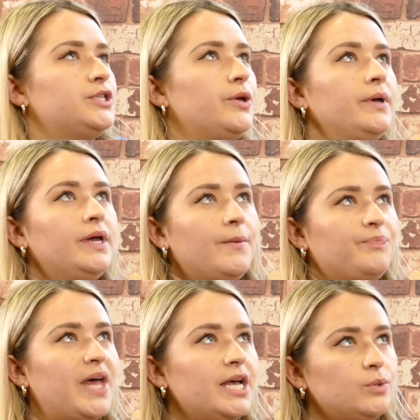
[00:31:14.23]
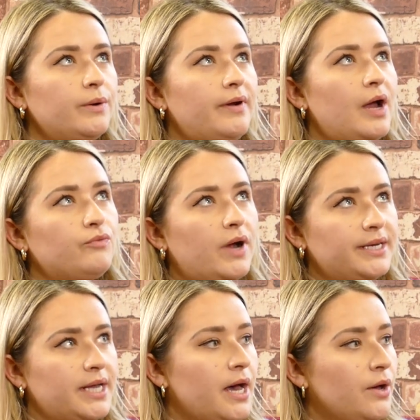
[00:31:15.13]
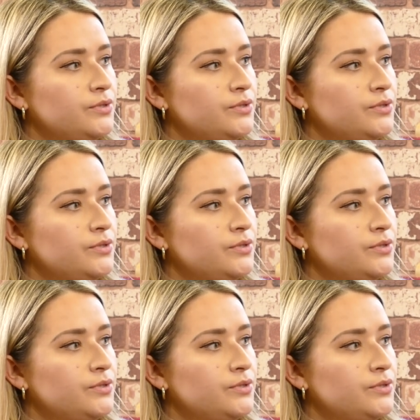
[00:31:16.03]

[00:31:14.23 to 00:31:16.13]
So that's where we're at right now.